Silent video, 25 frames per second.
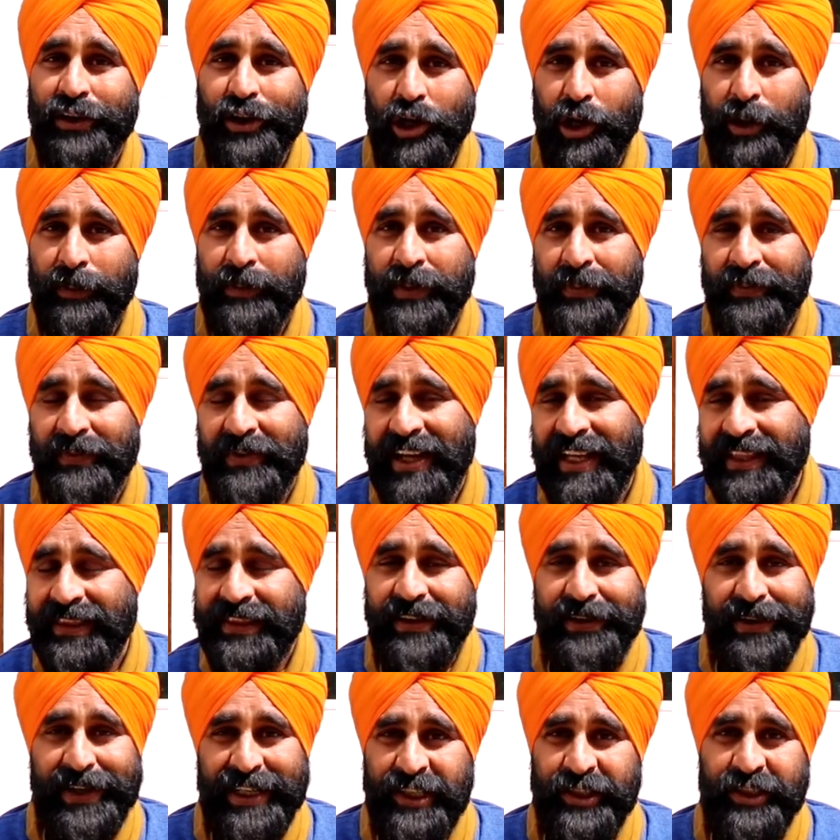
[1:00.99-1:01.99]

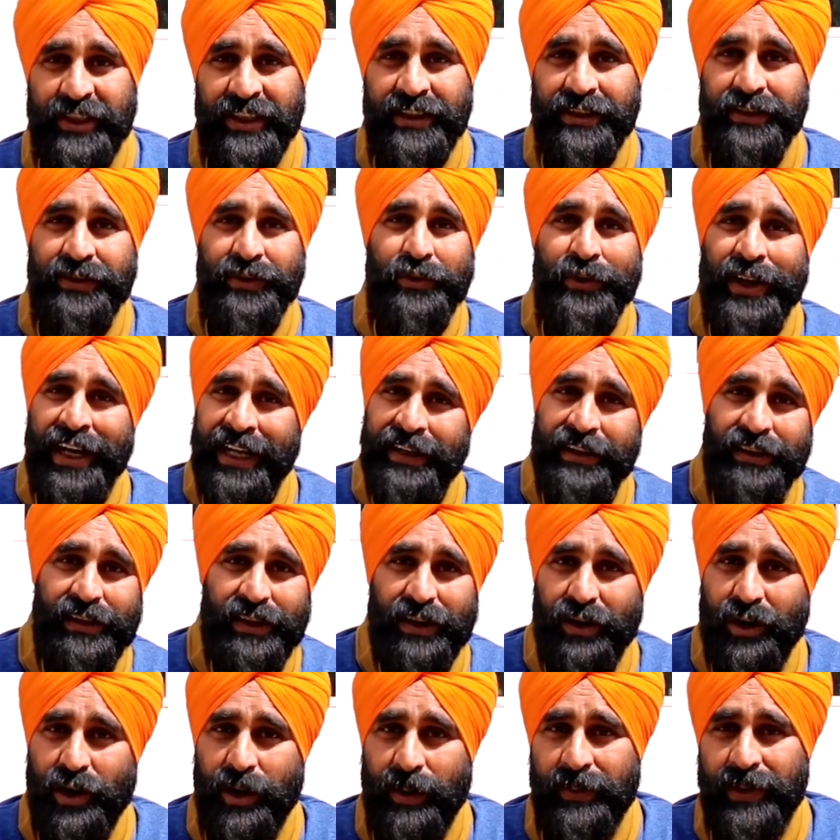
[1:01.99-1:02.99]
Commonwealth region to
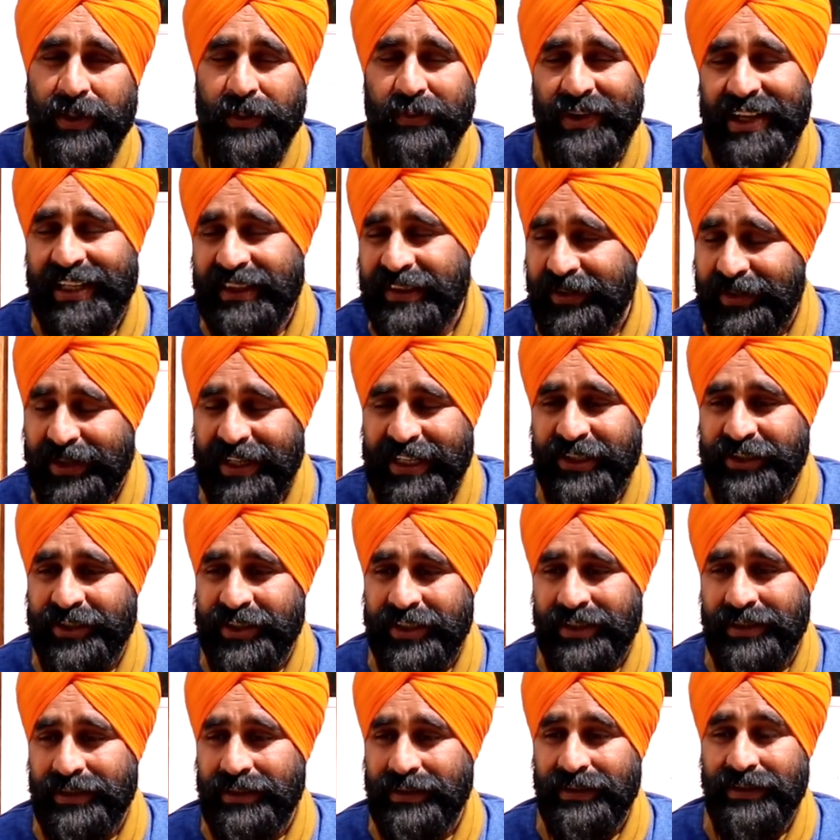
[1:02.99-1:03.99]
another Commonwealth
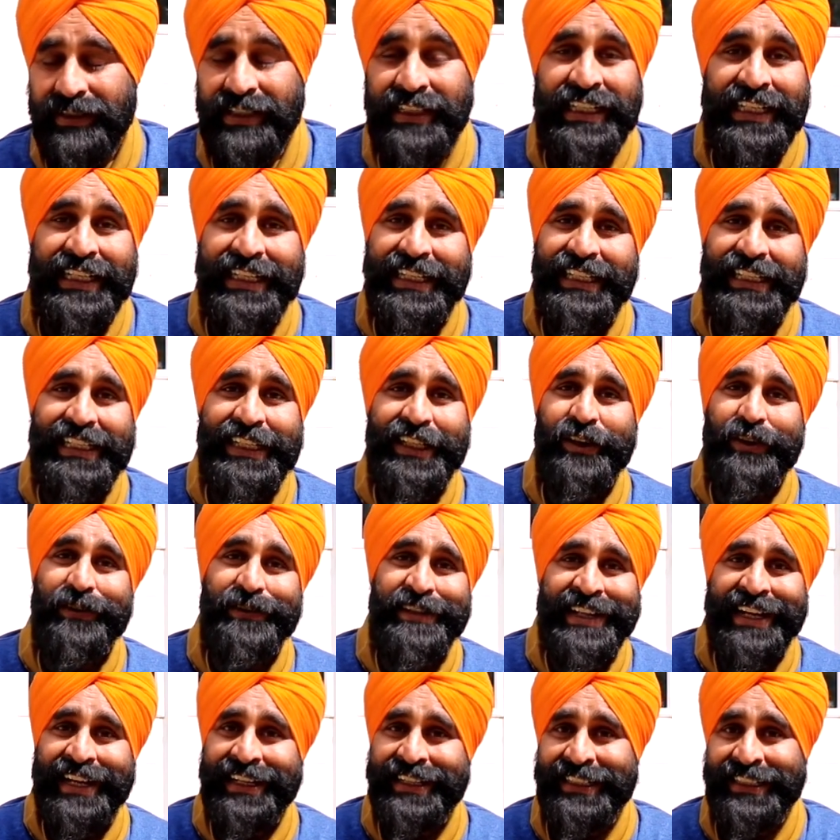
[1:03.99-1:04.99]
region legally or
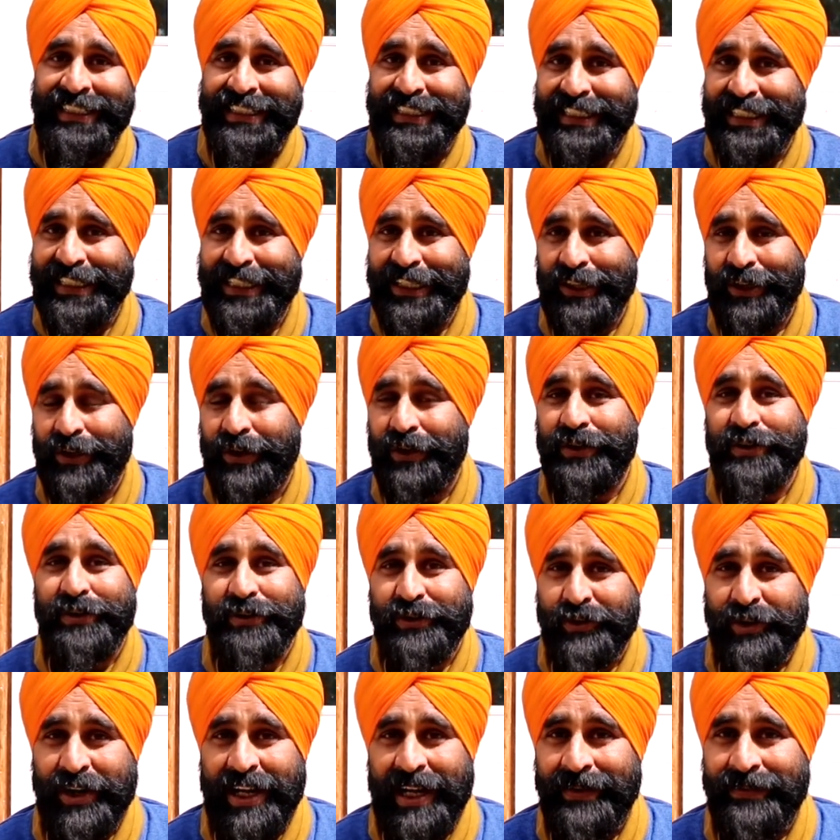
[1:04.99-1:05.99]
technically could
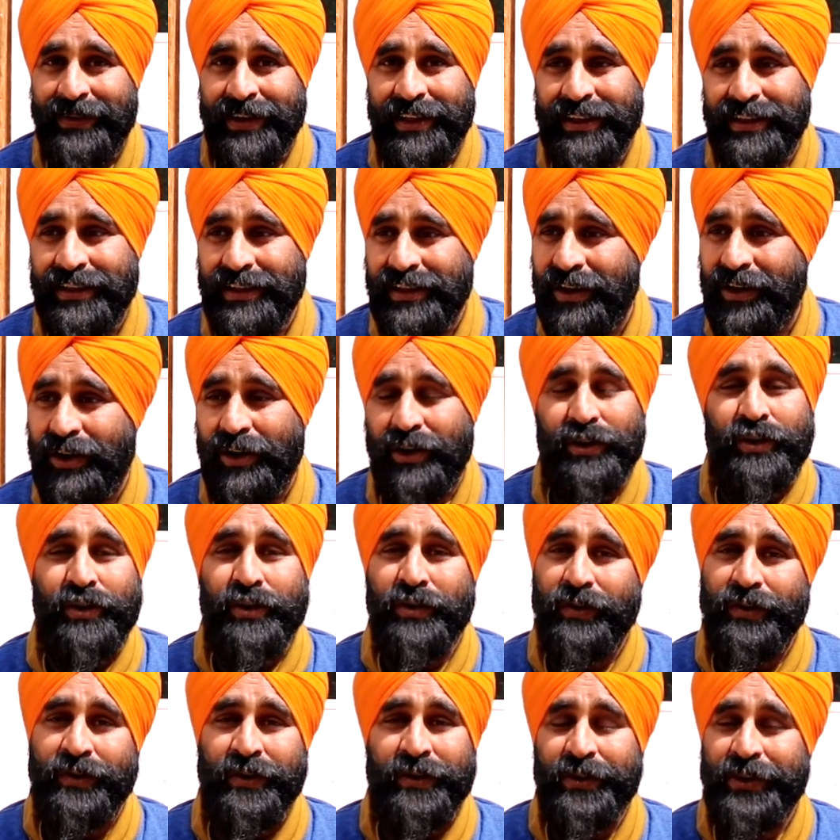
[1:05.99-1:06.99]
travel or
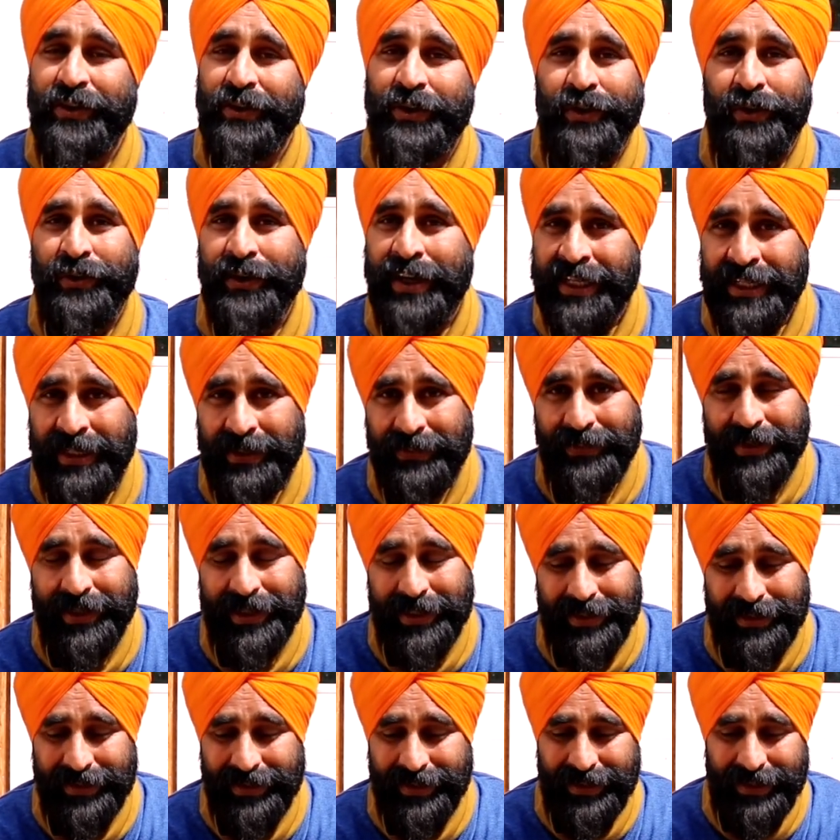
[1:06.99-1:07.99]
could go
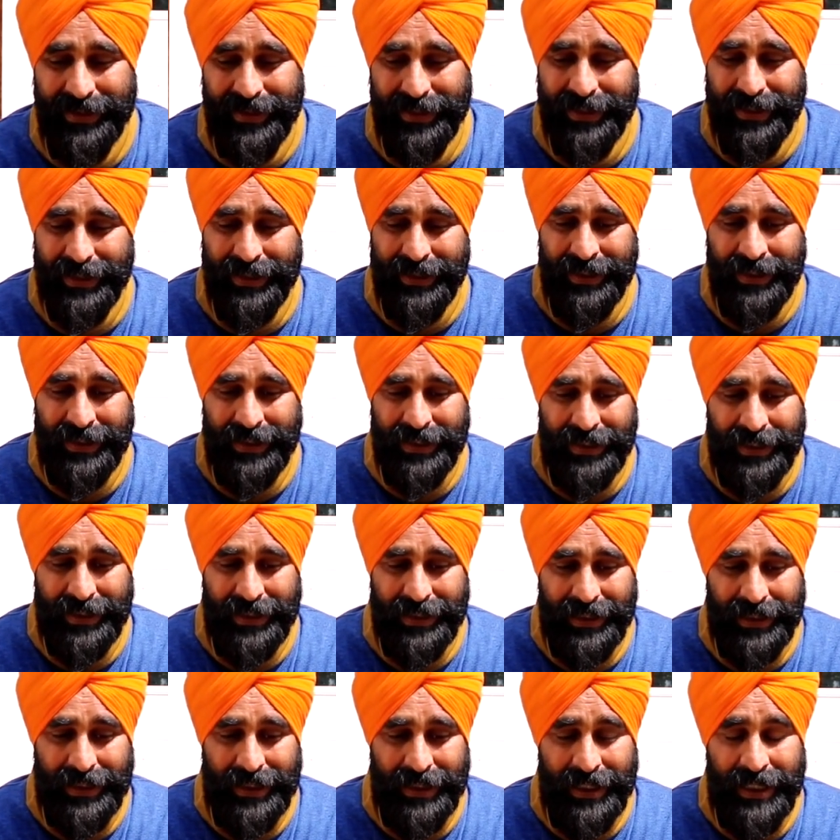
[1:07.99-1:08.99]
anywhere.
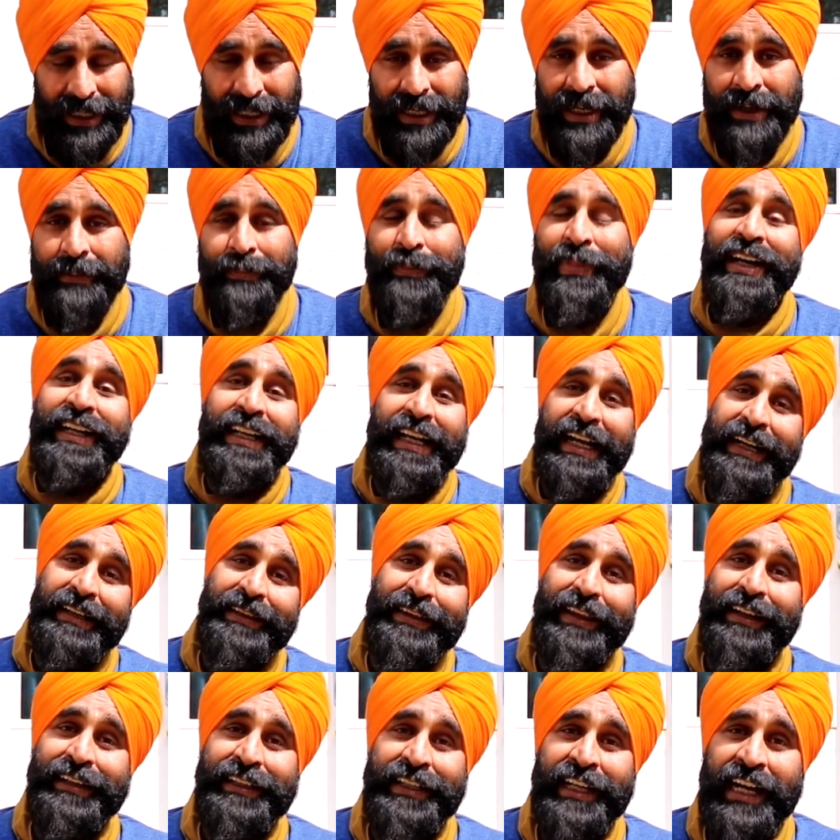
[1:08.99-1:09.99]
But at
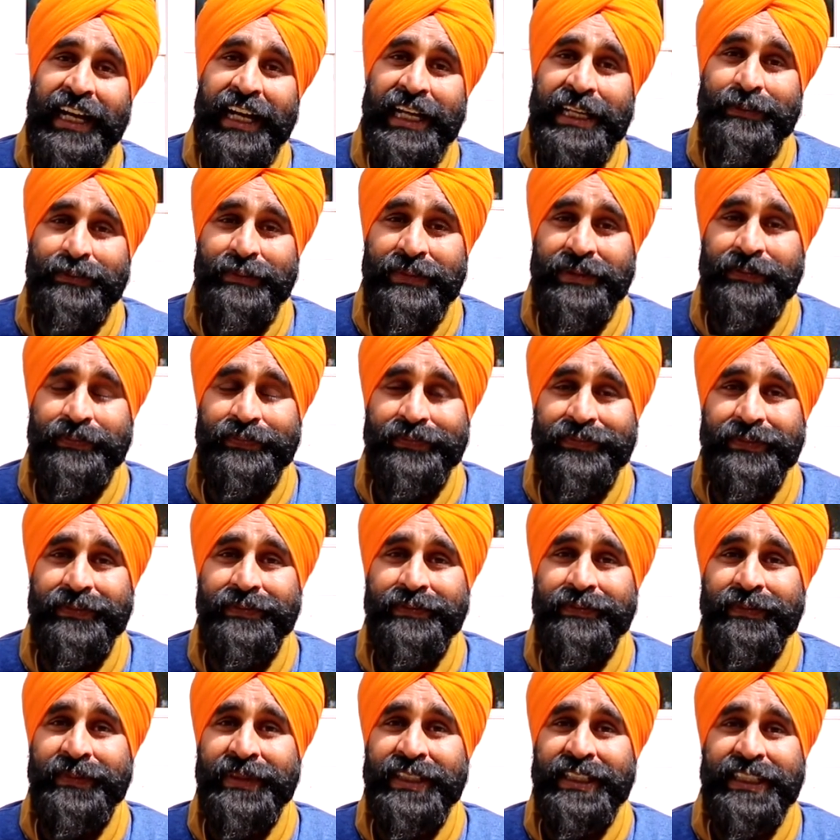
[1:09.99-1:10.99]
that time,
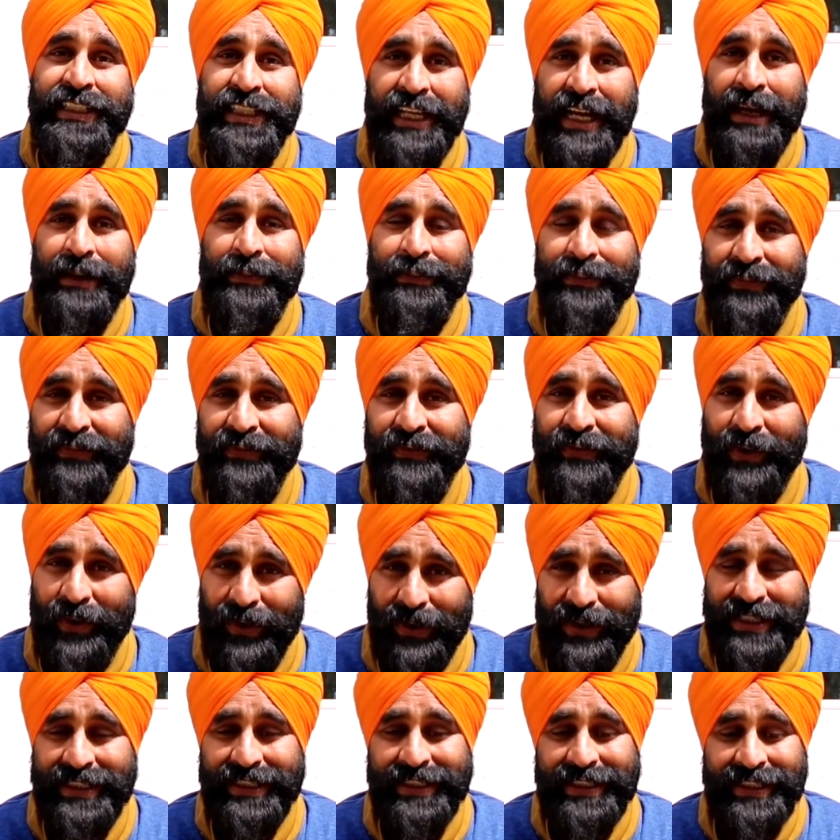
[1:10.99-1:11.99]
some
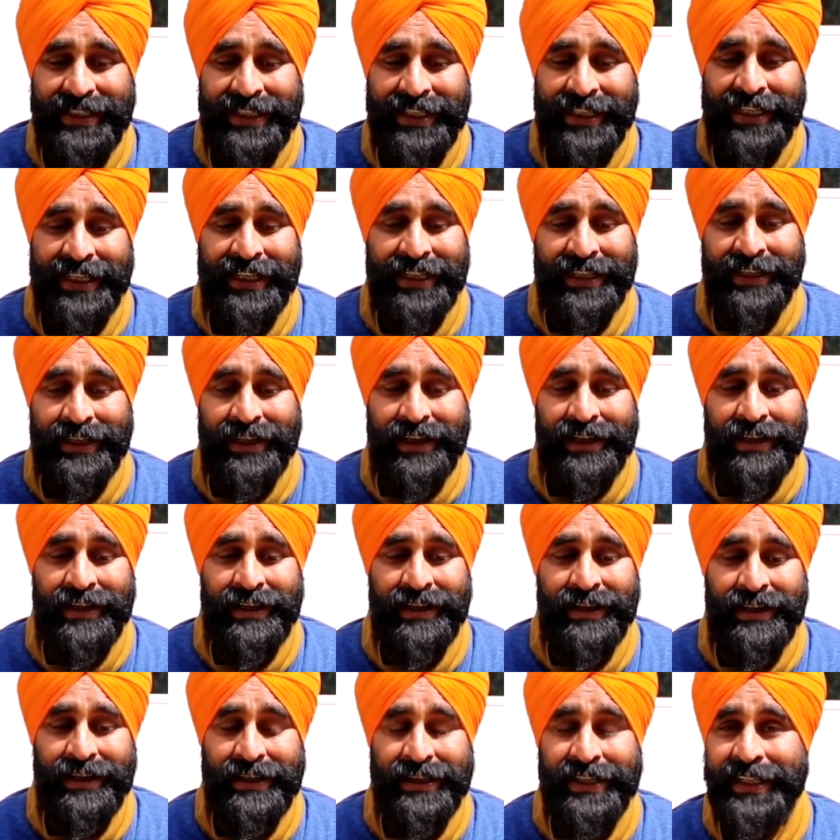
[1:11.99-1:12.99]
folks in
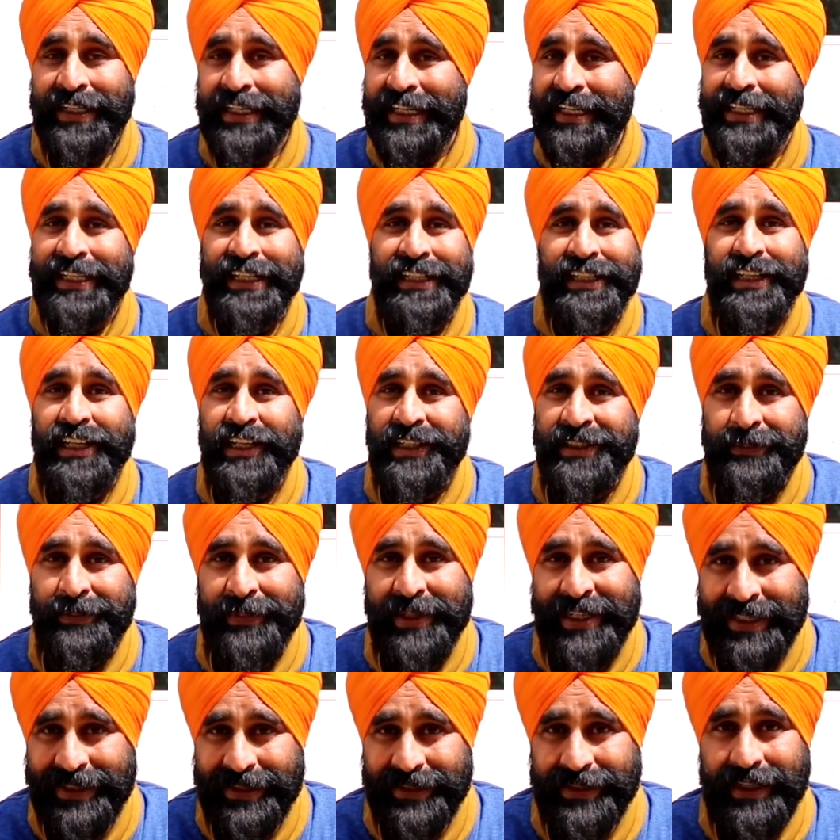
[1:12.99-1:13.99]
our Canadian
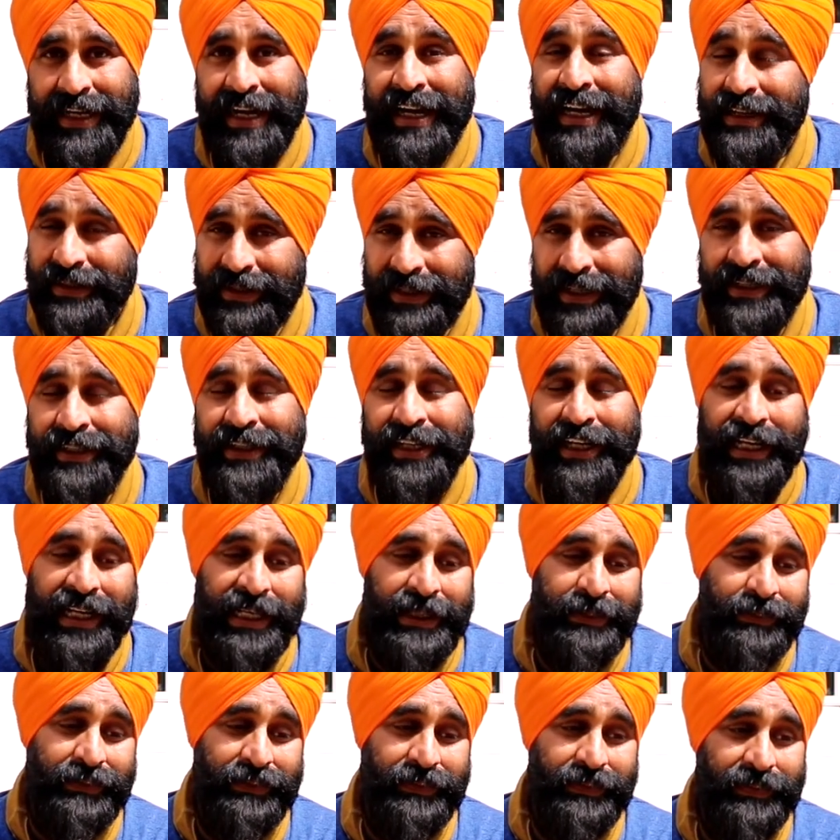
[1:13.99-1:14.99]
governments at that
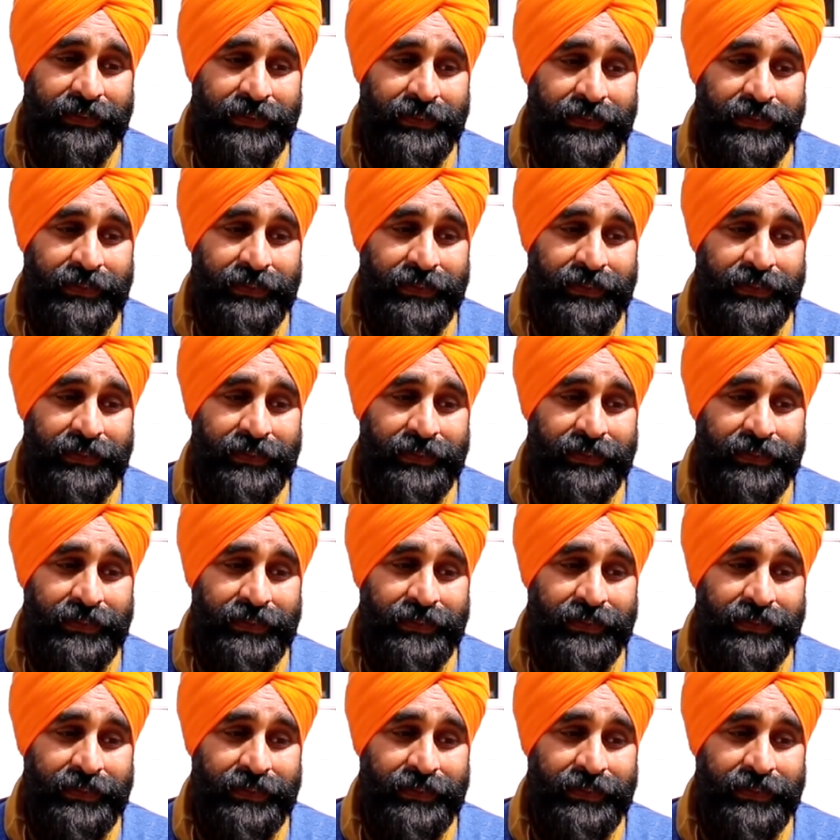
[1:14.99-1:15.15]
time